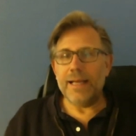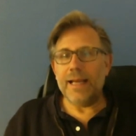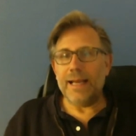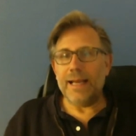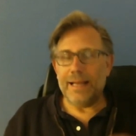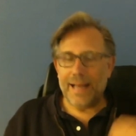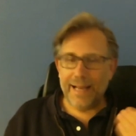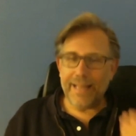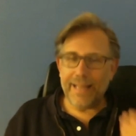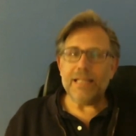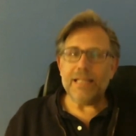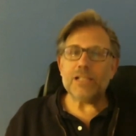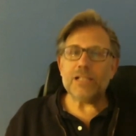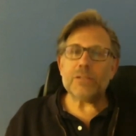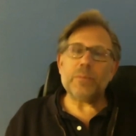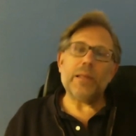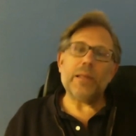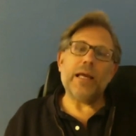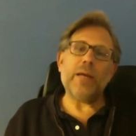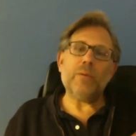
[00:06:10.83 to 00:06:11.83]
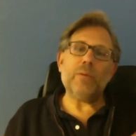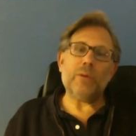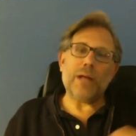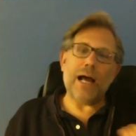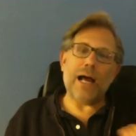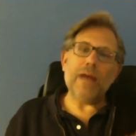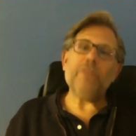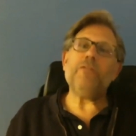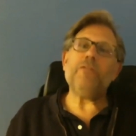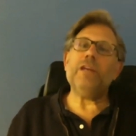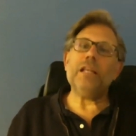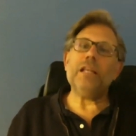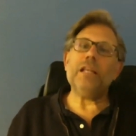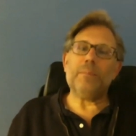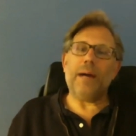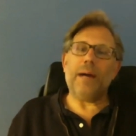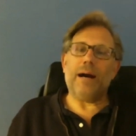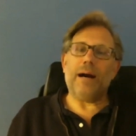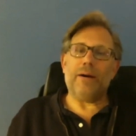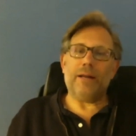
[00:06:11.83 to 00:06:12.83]
and I can explain what I feel
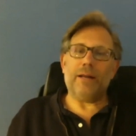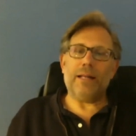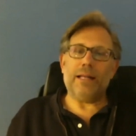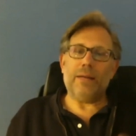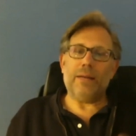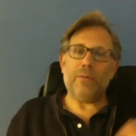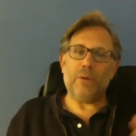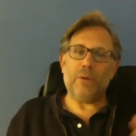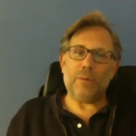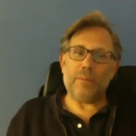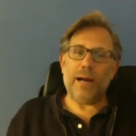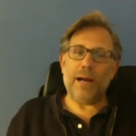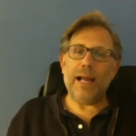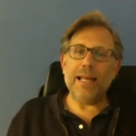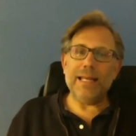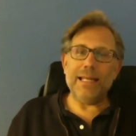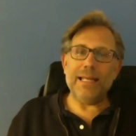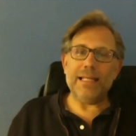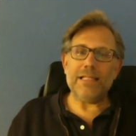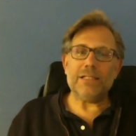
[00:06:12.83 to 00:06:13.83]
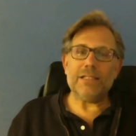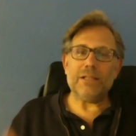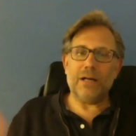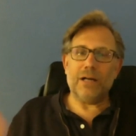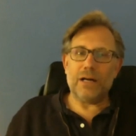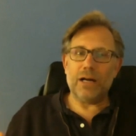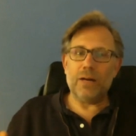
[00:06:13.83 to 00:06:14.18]
about it and what my needs are,